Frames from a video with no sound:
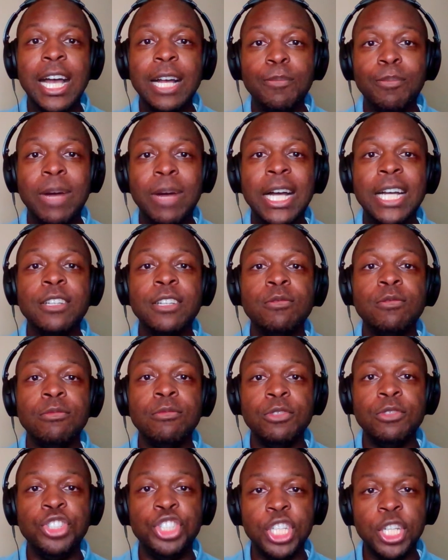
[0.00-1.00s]
My
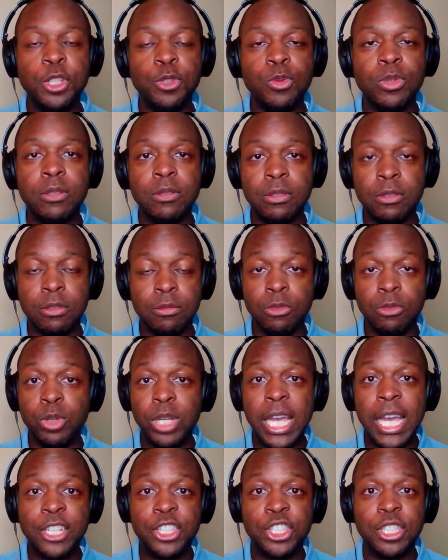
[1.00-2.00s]
genuine
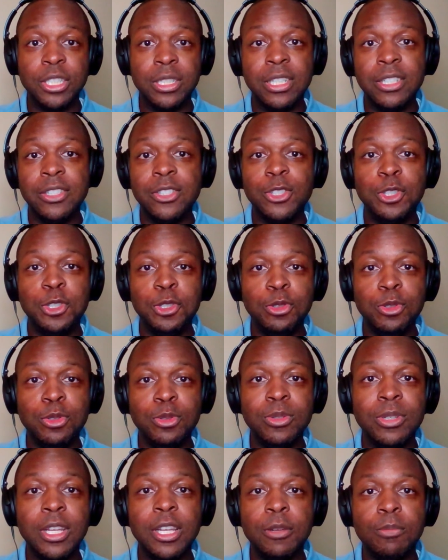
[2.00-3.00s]
reaction is
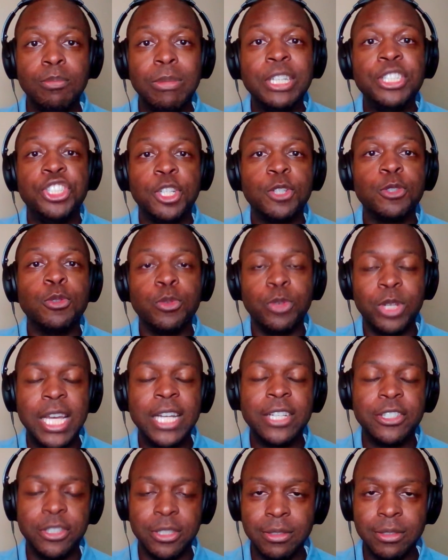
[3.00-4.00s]
to my general
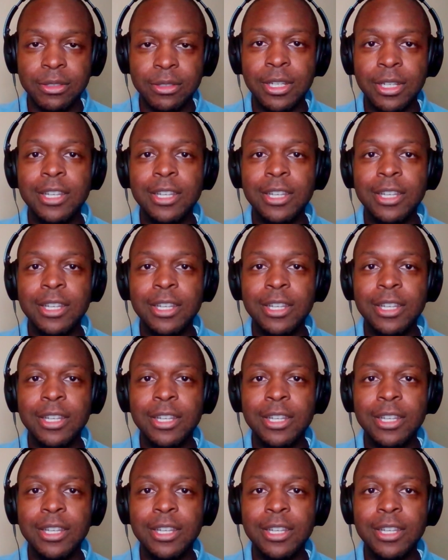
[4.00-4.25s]
reaction